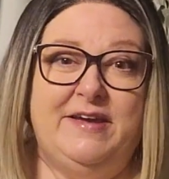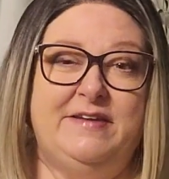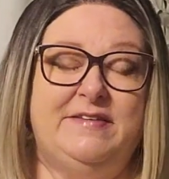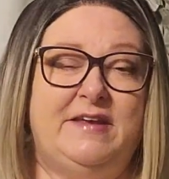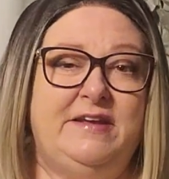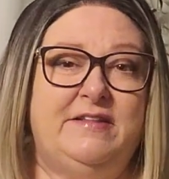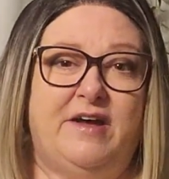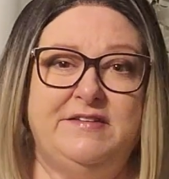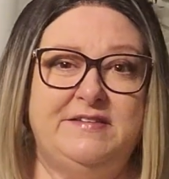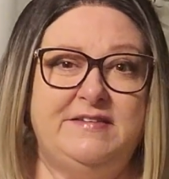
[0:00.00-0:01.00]
is that he
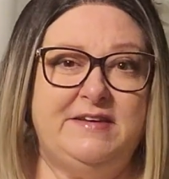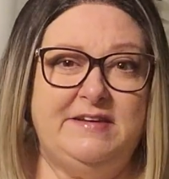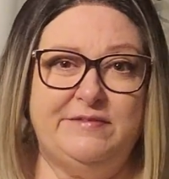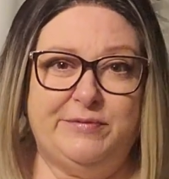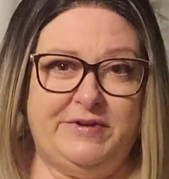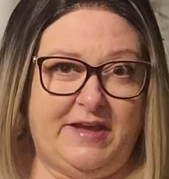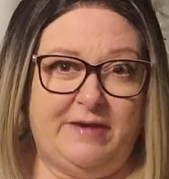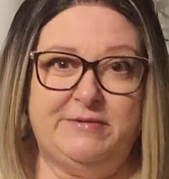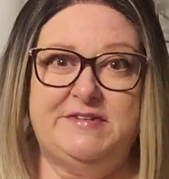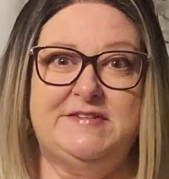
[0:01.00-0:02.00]
lost his keys one day,
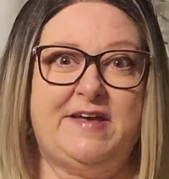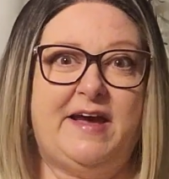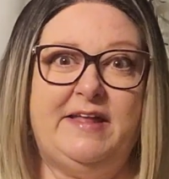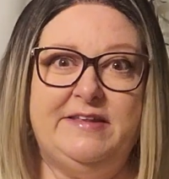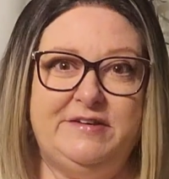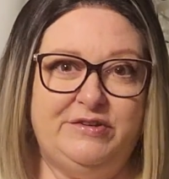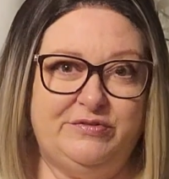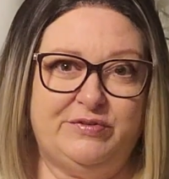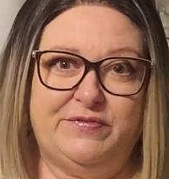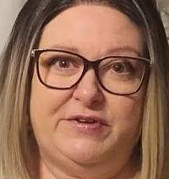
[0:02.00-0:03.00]
which is highly
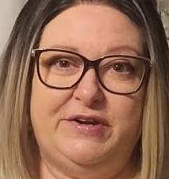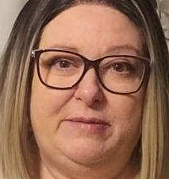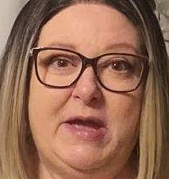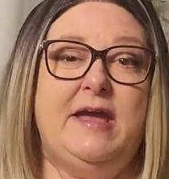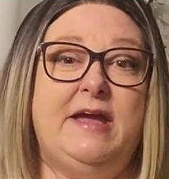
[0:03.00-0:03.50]
unusual for him,